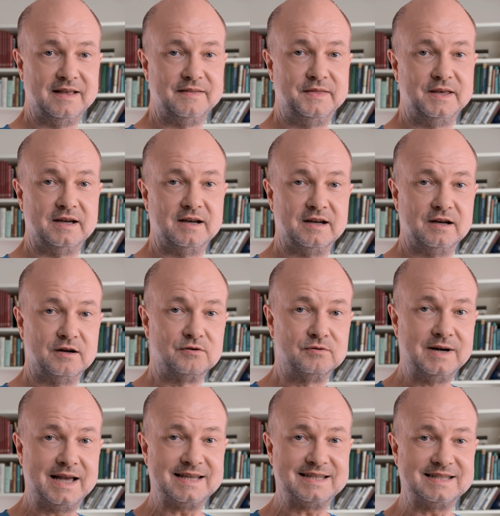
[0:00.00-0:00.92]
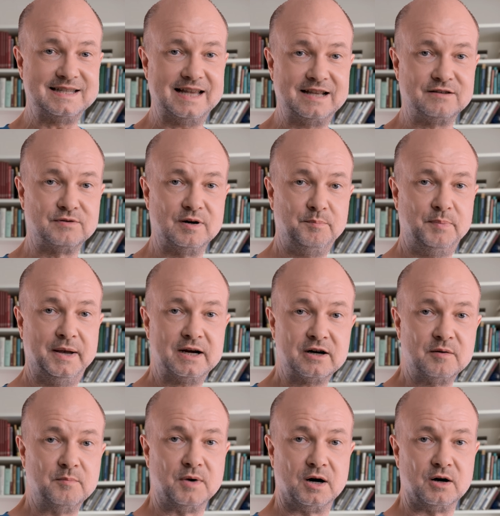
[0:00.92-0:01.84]
the rest and
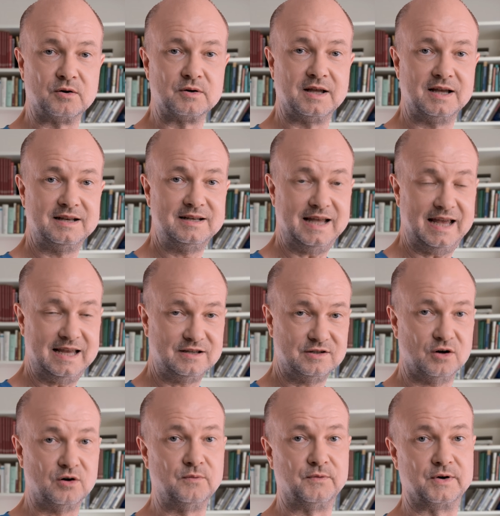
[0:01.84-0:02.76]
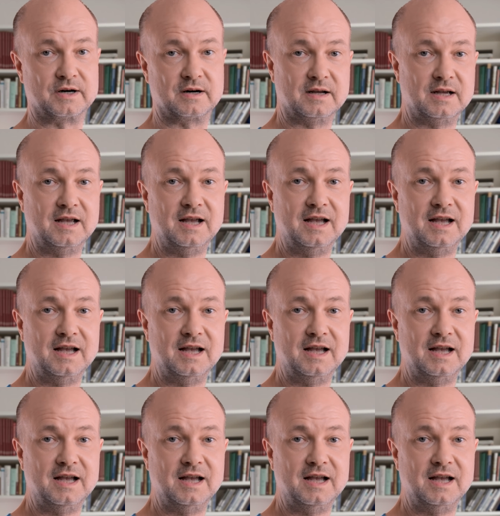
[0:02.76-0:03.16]
repair mode, takes over.